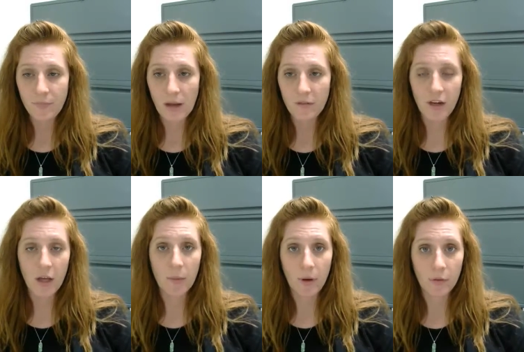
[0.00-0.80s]

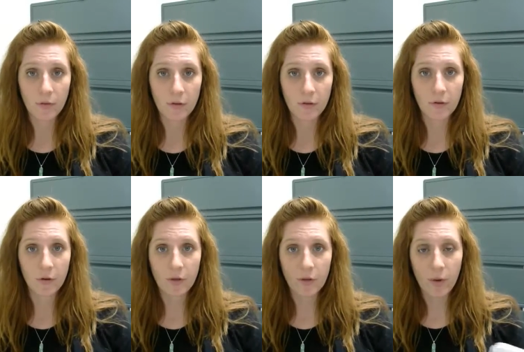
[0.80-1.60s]
video I posted,
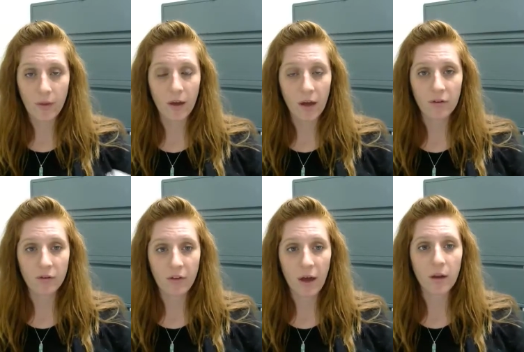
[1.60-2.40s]
so the one that
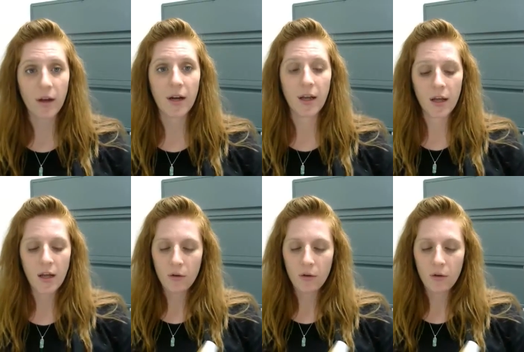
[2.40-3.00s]
covers the outlining.